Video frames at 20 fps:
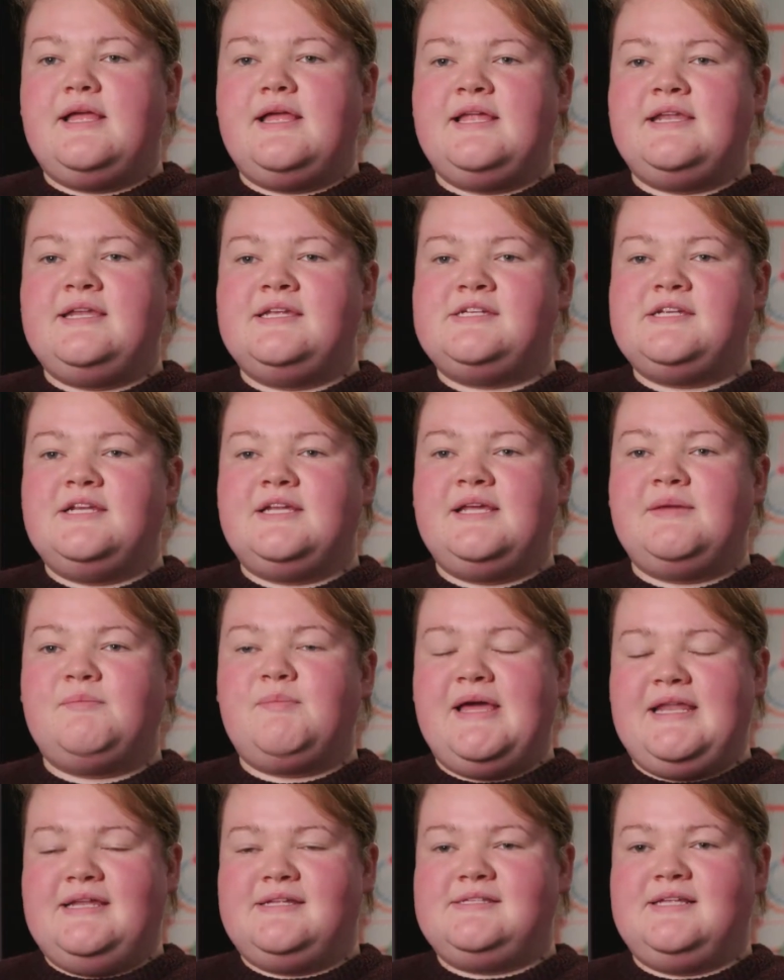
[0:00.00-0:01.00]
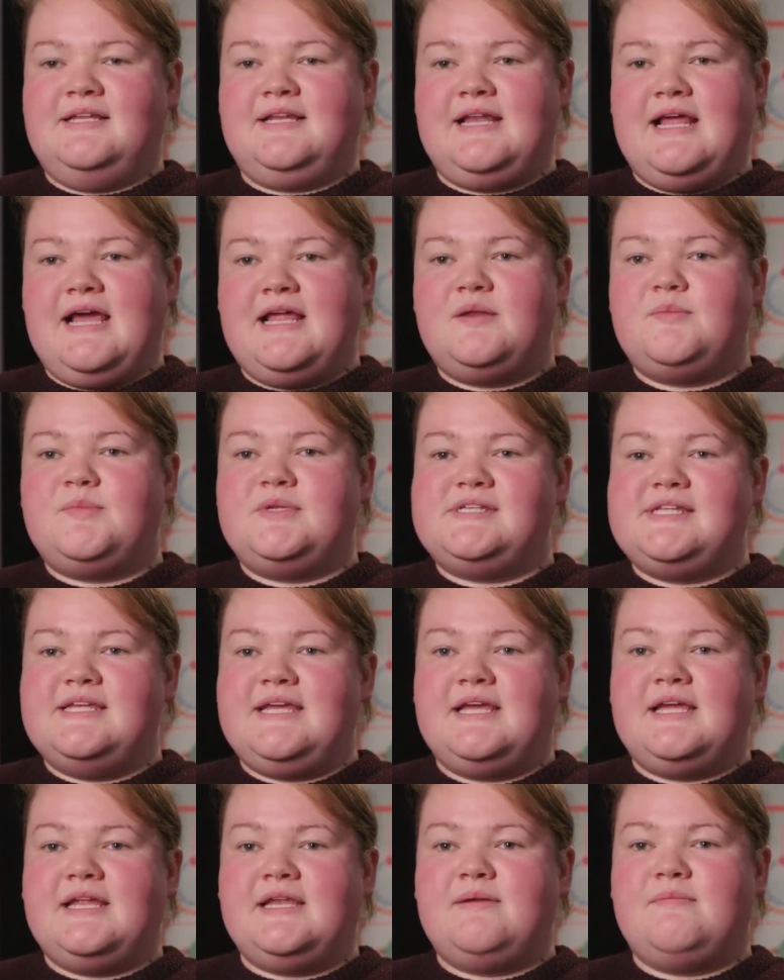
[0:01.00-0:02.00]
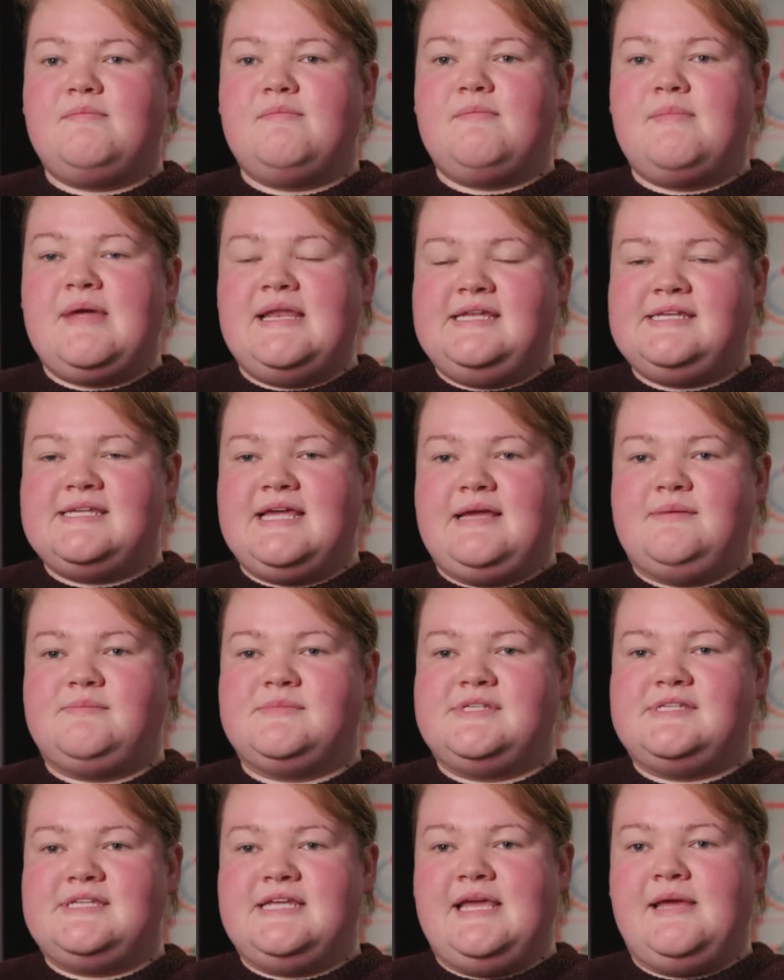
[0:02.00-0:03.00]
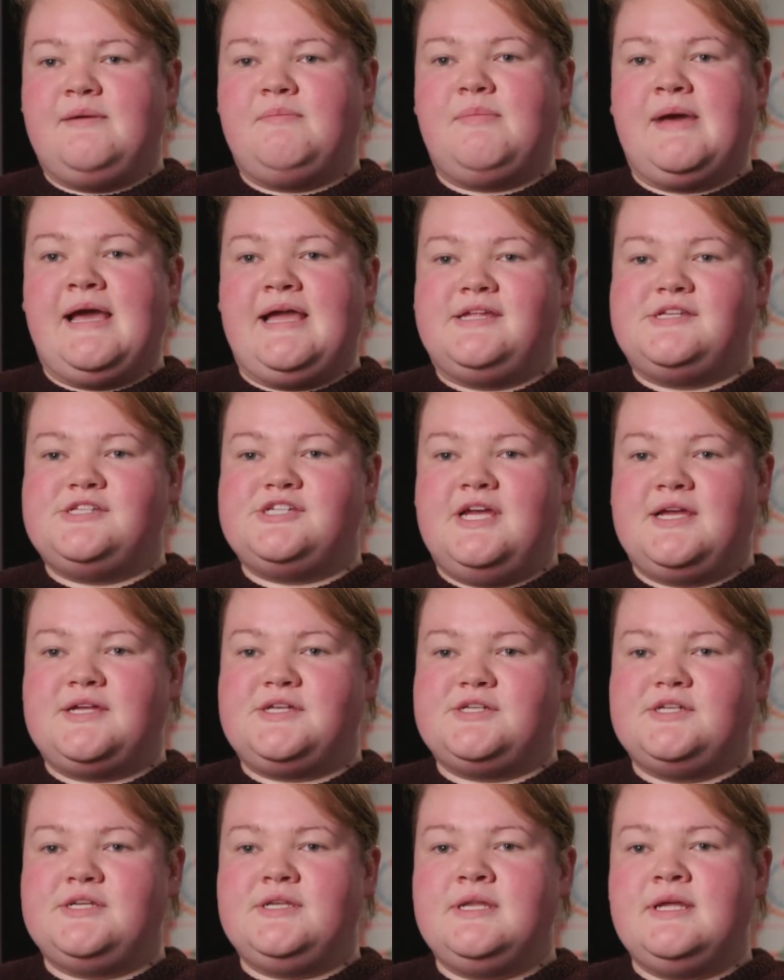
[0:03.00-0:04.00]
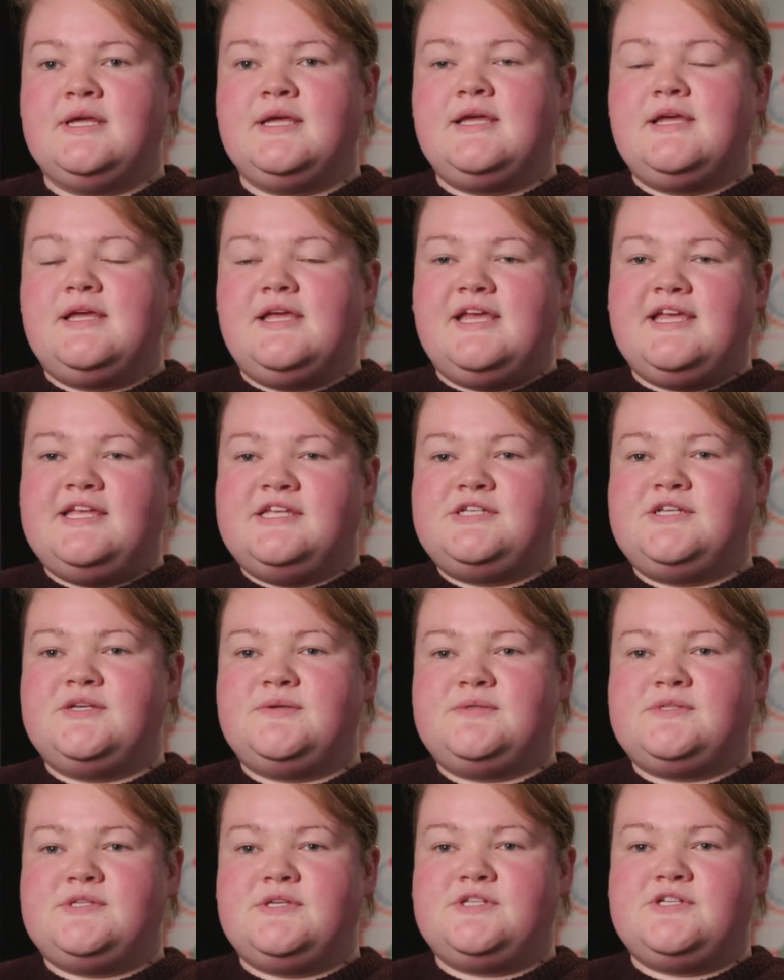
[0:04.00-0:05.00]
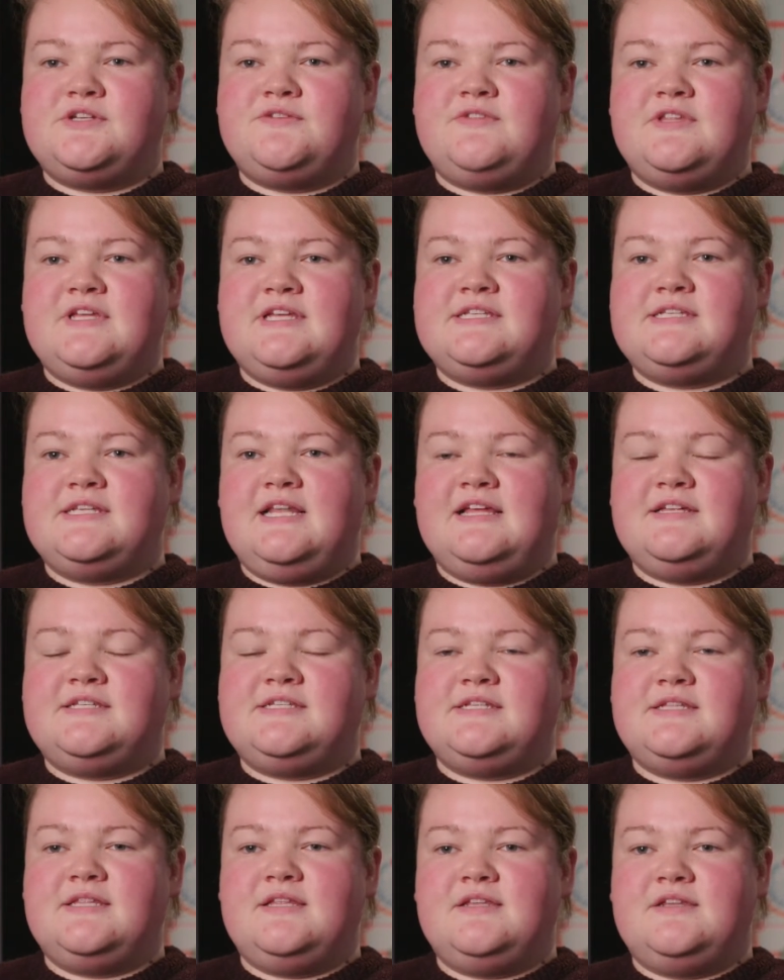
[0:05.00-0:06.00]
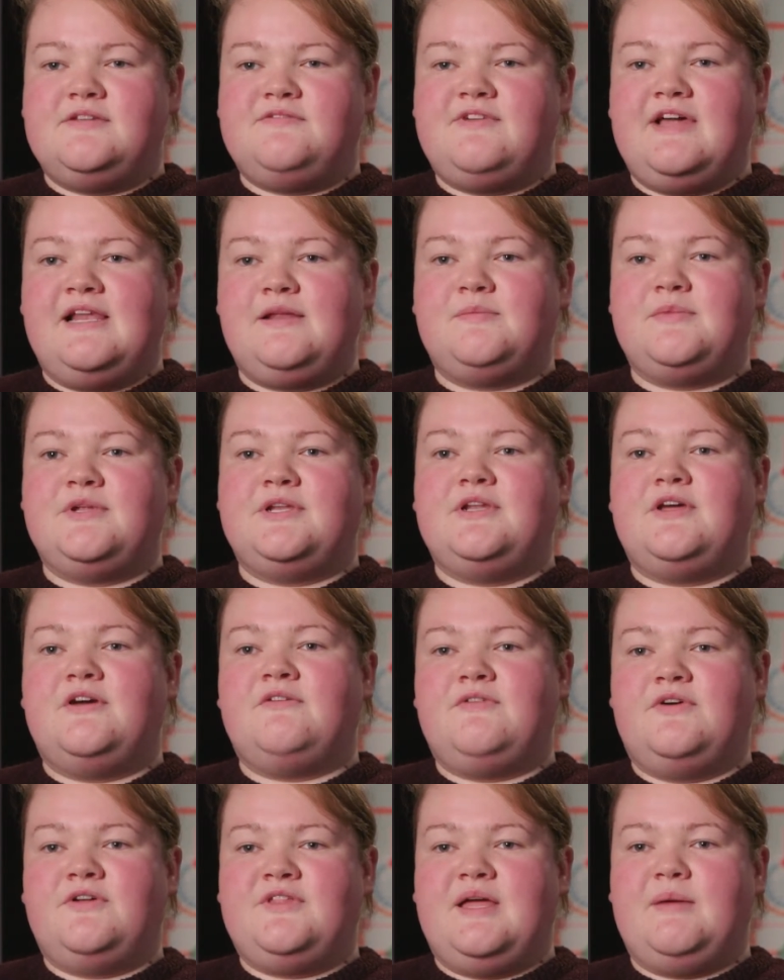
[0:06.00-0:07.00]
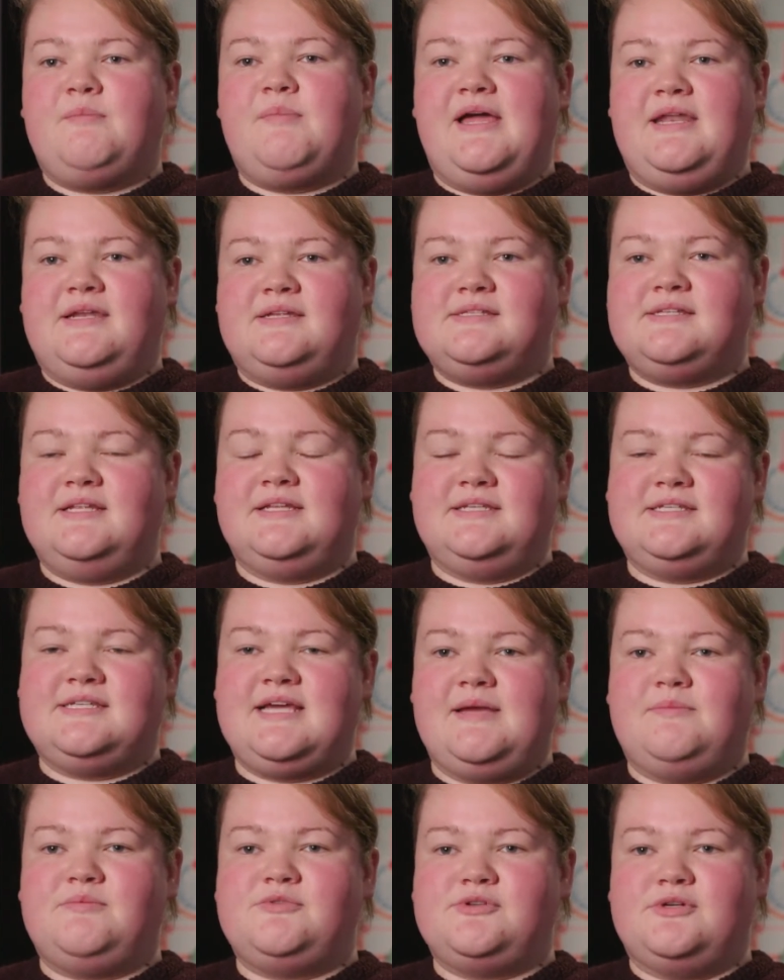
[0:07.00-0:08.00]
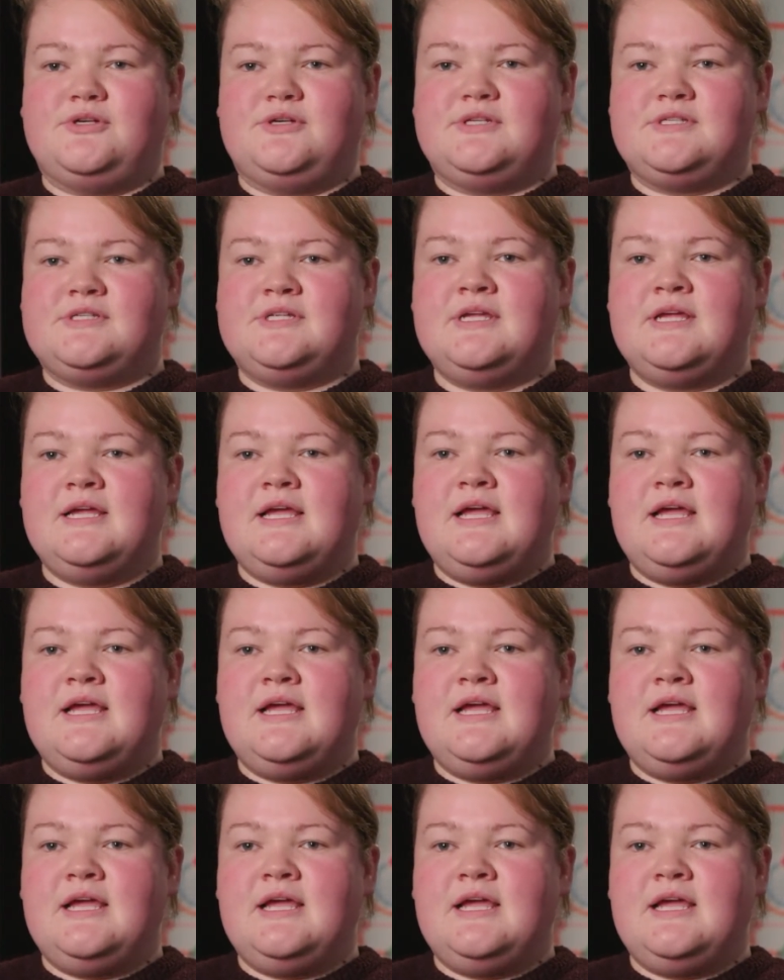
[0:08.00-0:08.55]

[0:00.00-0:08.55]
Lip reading: Initially, penicillin had to be taken many times a day by injection. Issues such as this led to the development of other penicillin-type drugs.